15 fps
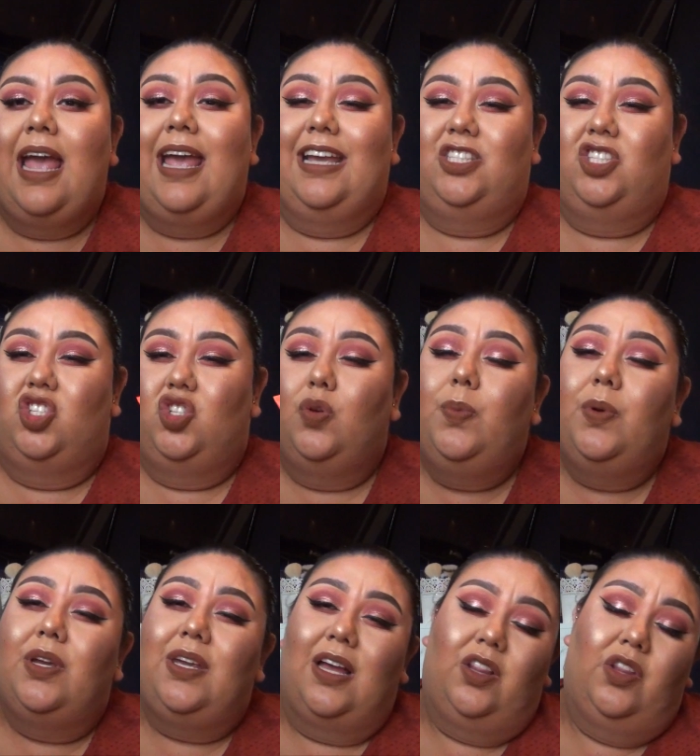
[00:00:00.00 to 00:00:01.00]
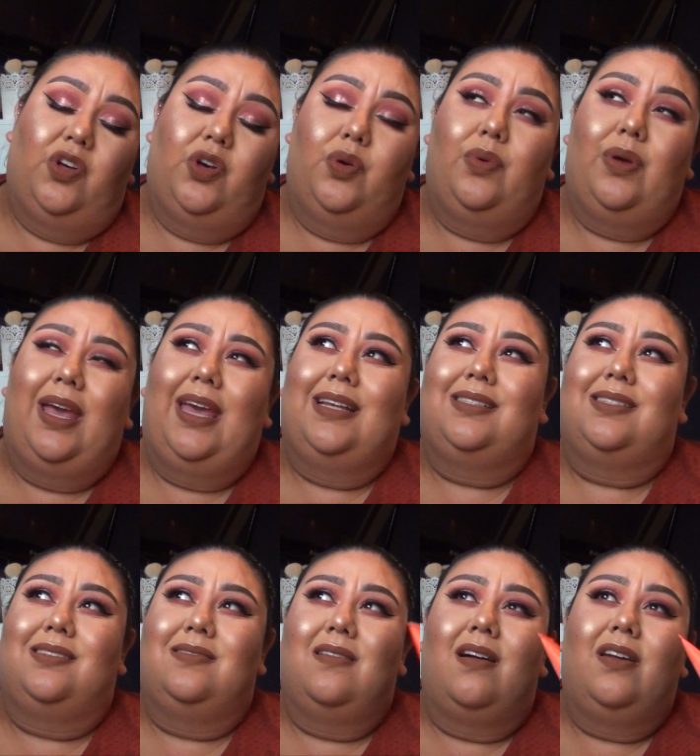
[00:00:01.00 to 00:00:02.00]
It's super yellow. It's
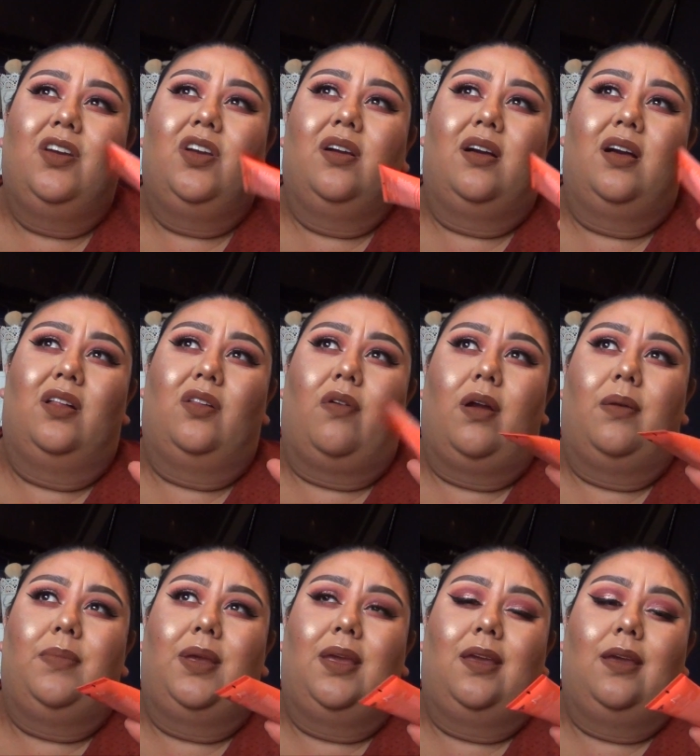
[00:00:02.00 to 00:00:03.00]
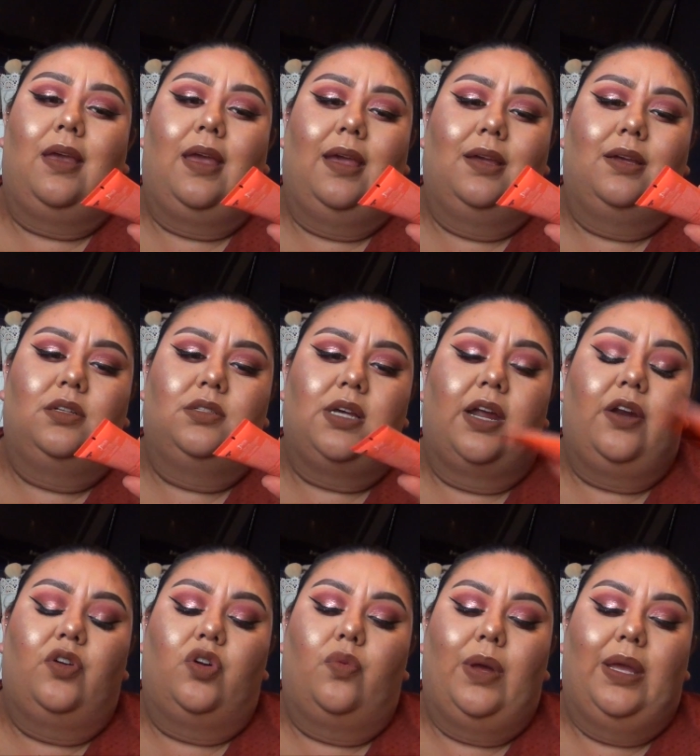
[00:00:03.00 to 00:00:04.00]
not a good color on me, and I
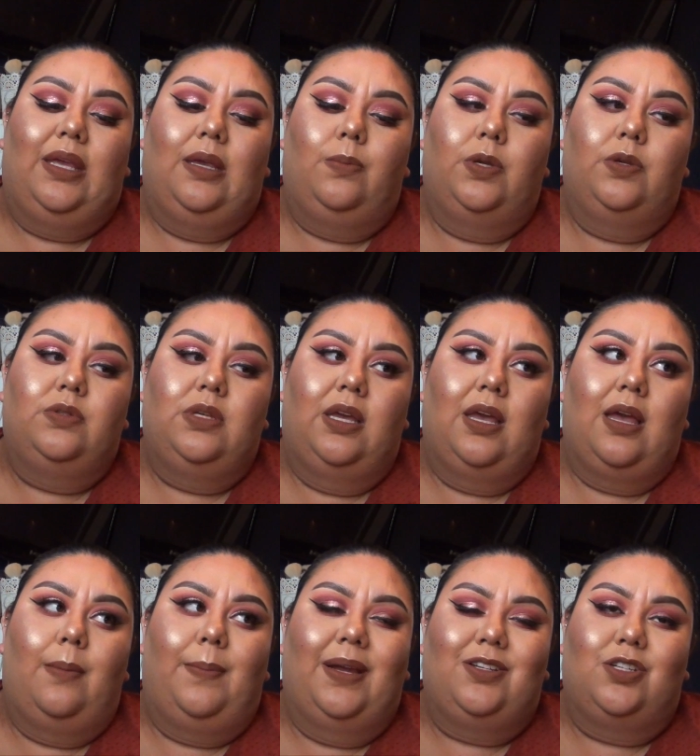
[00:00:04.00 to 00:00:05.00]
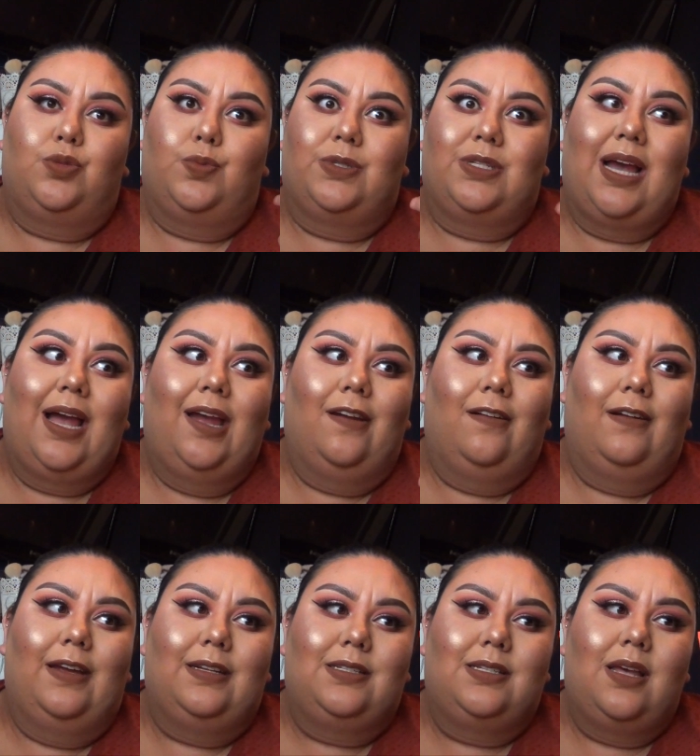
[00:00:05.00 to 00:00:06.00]
don't know why I keep using it. I might just retire
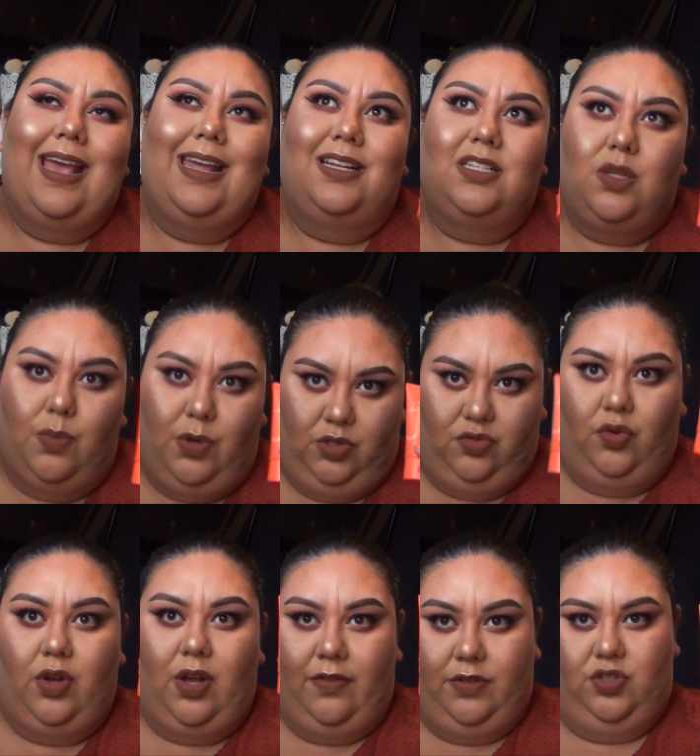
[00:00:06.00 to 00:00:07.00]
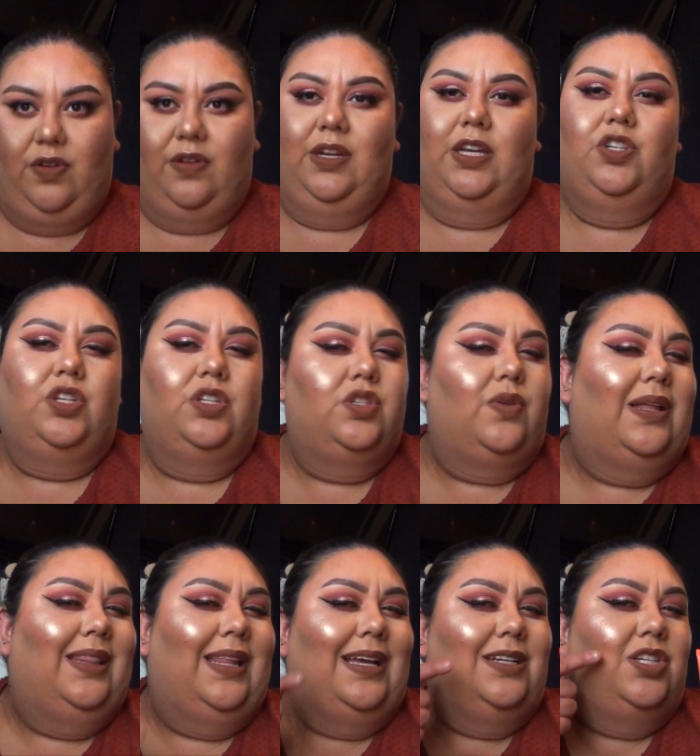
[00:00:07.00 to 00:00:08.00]
it. It is the most full coverage foundation, so I'd
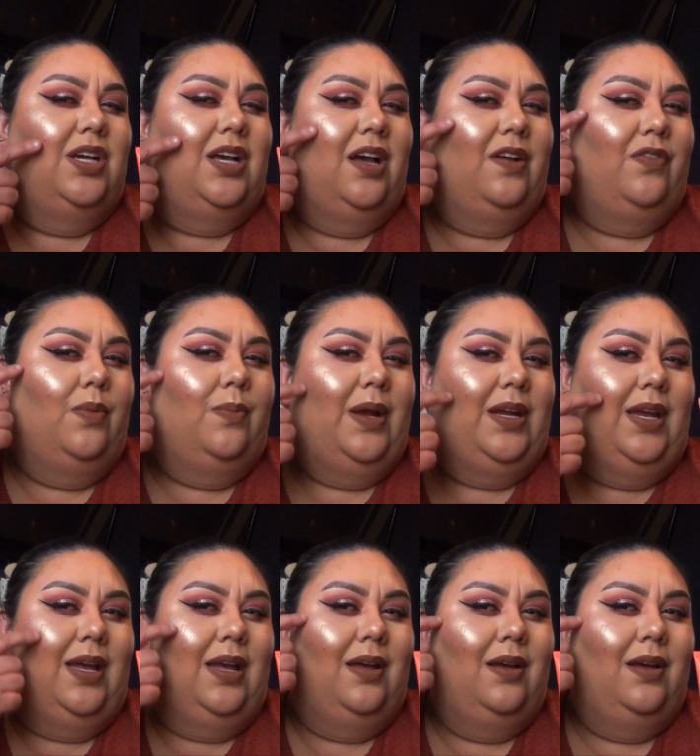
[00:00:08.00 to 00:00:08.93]
like to cover my